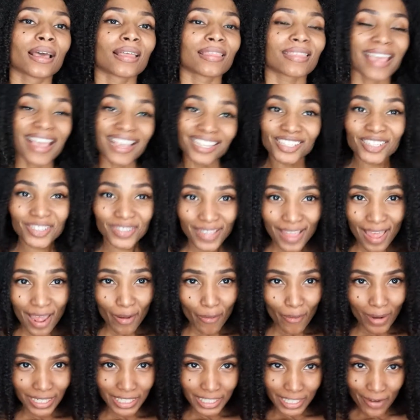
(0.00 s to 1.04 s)
The answer to that
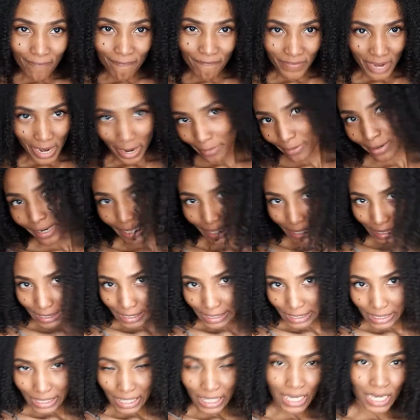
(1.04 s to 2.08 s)
question
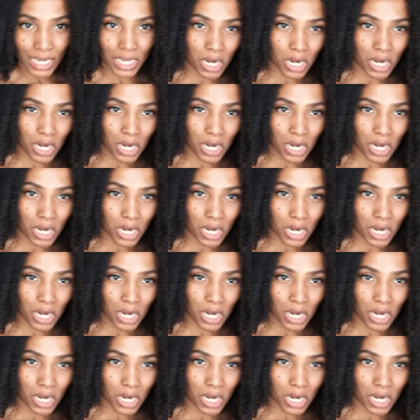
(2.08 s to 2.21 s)
varies.